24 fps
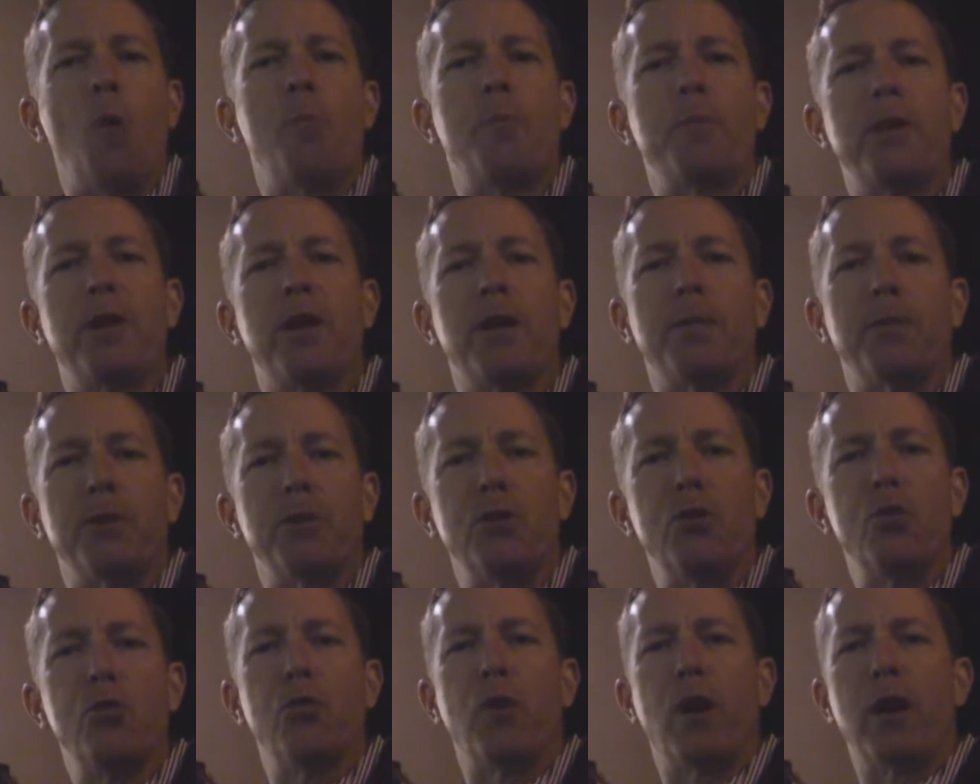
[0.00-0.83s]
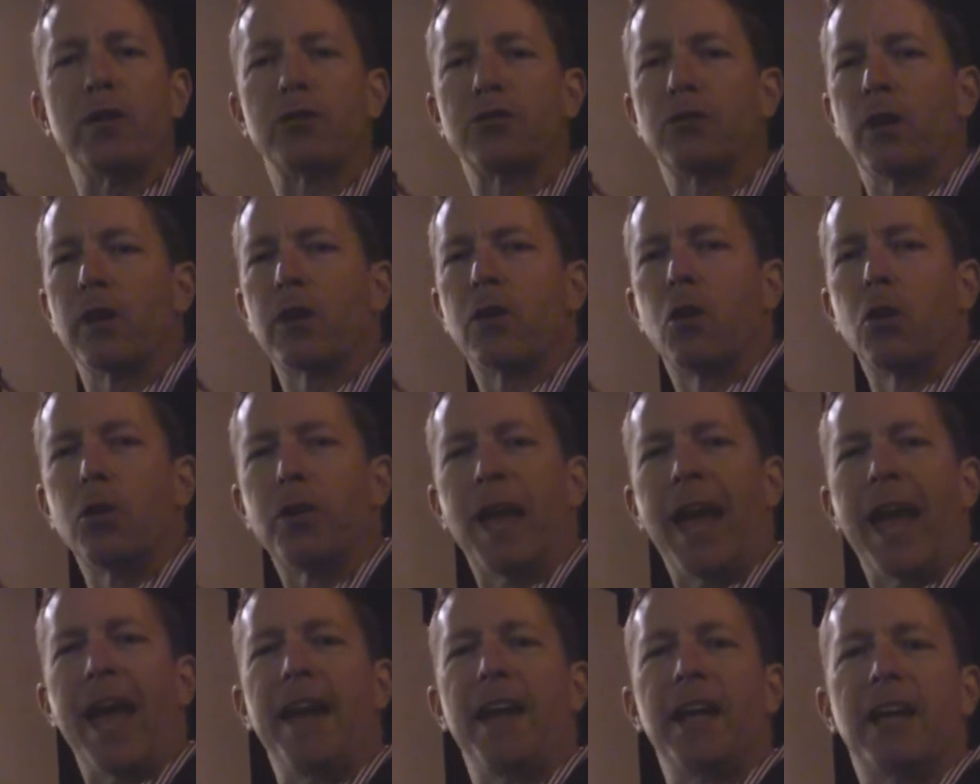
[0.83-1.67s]
opened up a new restaurant called
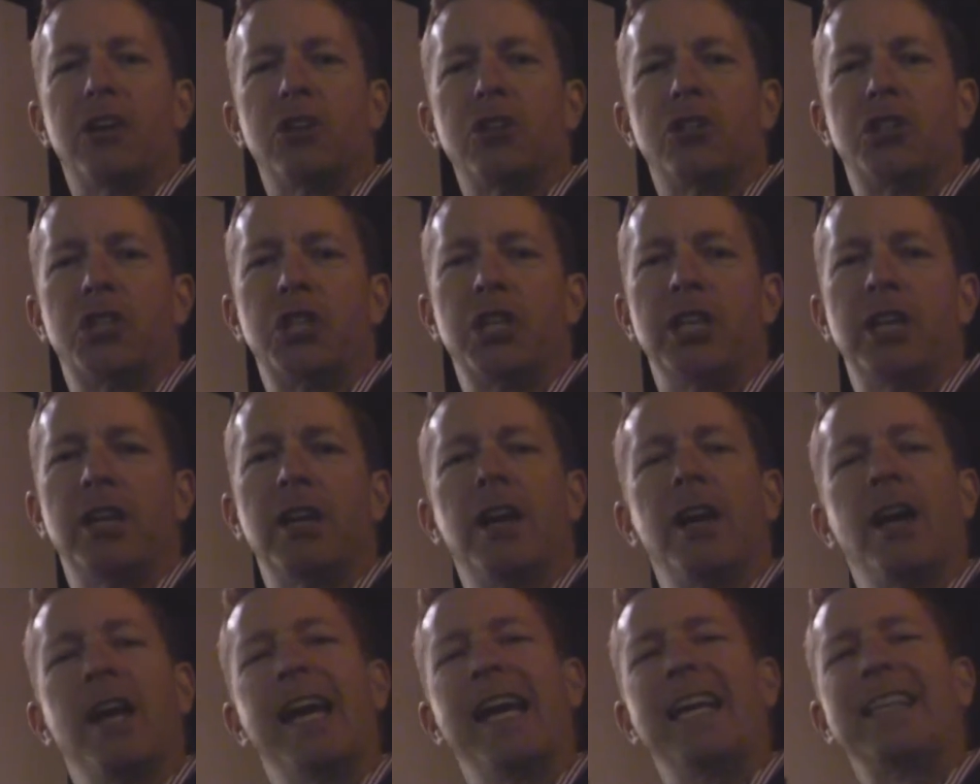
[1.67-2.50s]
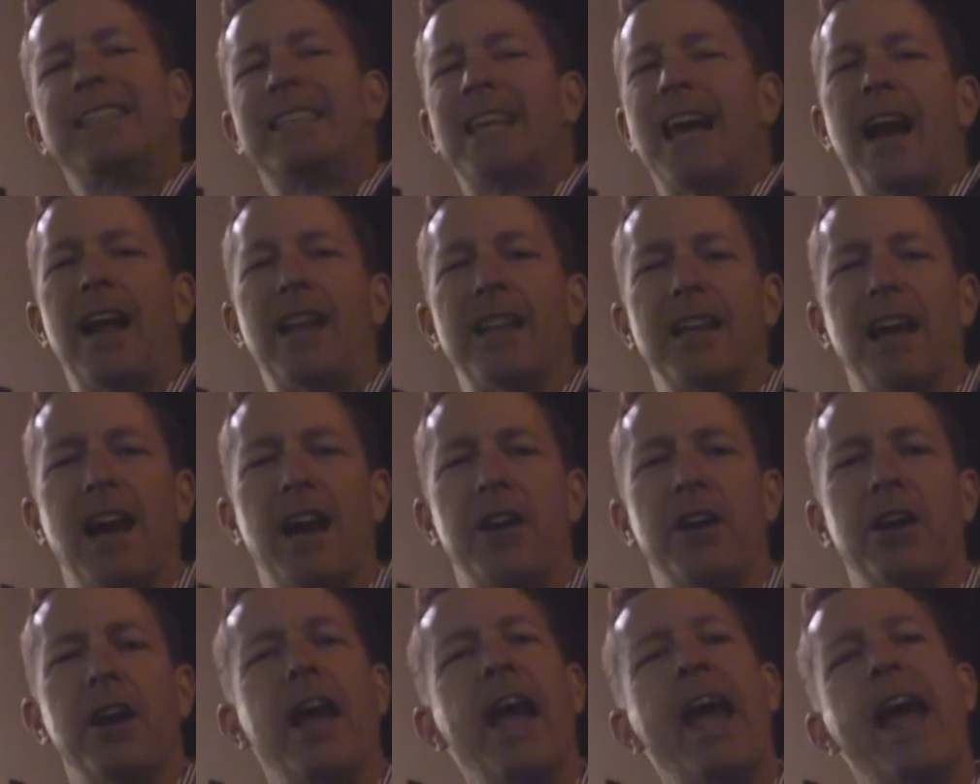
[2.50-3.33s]
Enne Cucina
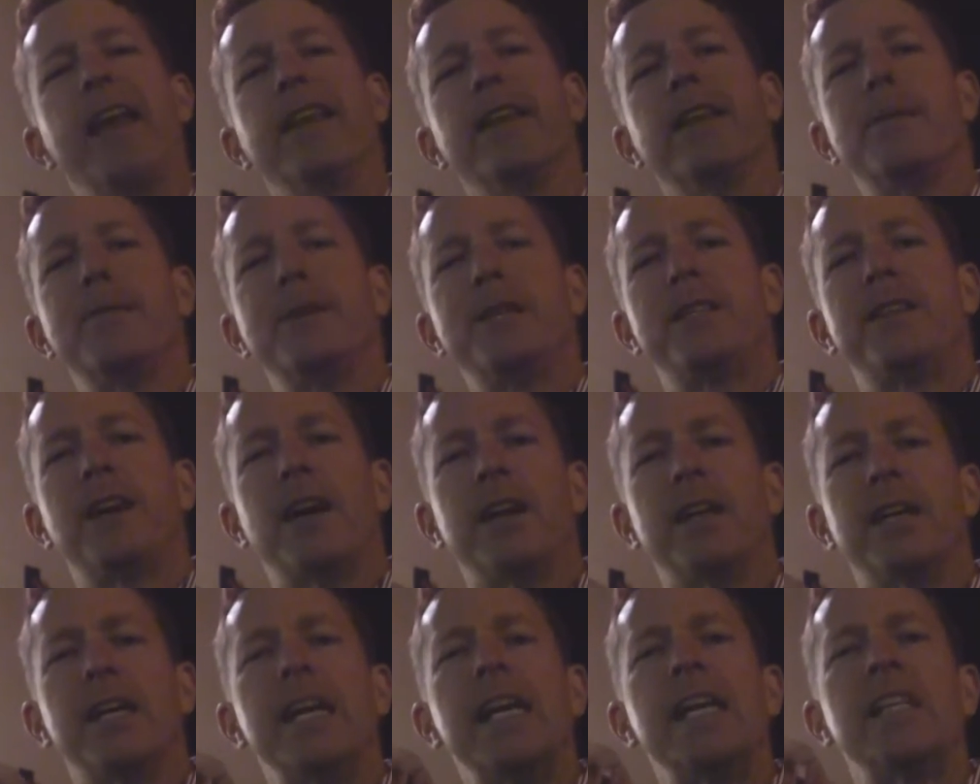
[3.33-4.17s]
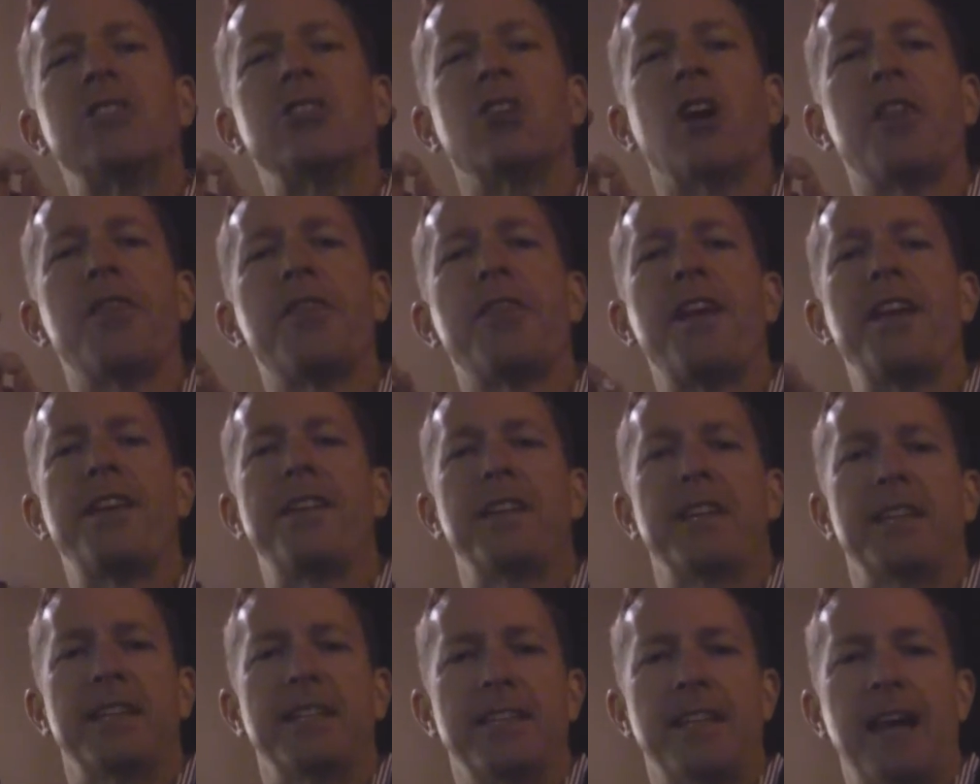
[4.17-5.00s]
Italiana. And let me tell you, it's
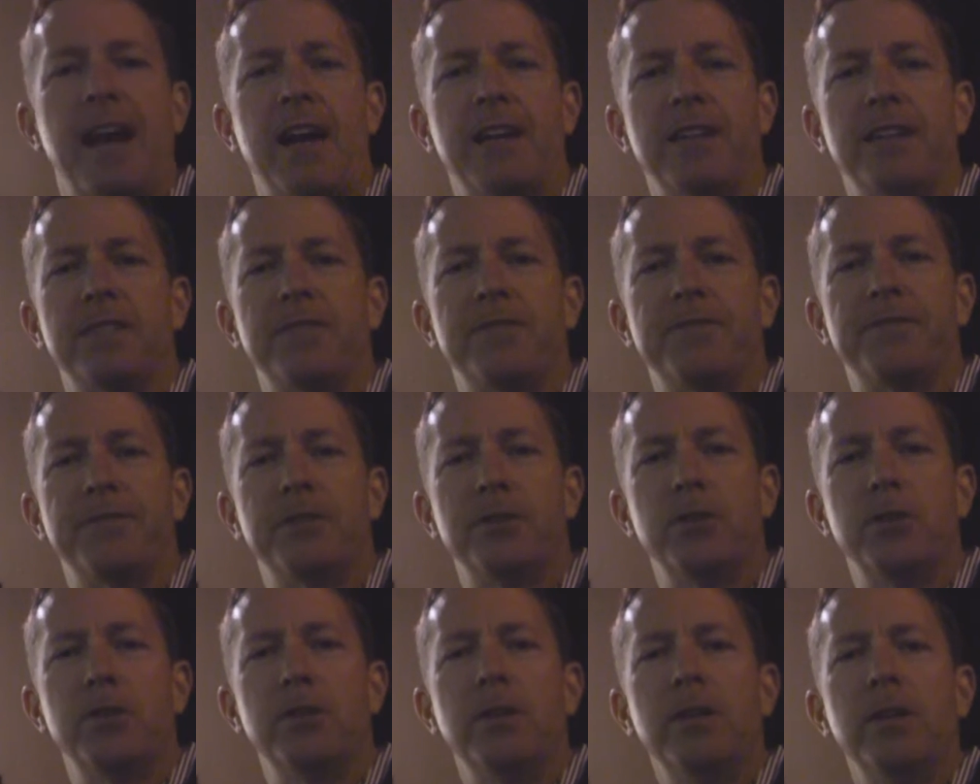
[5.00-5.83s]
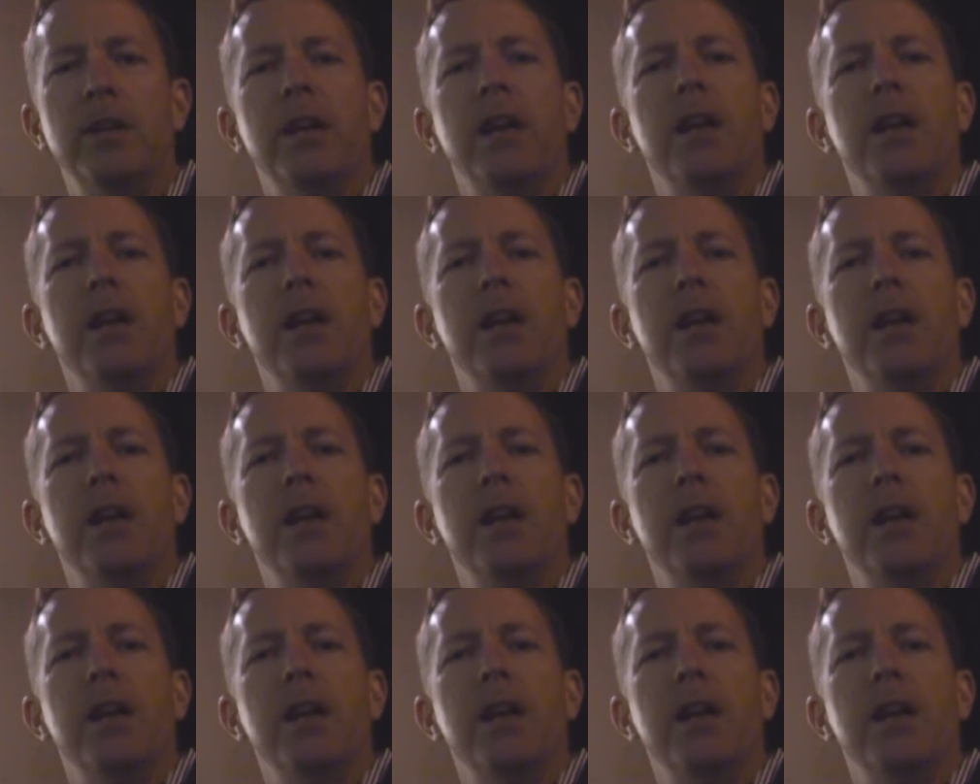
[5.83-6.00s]
authentic Italian food.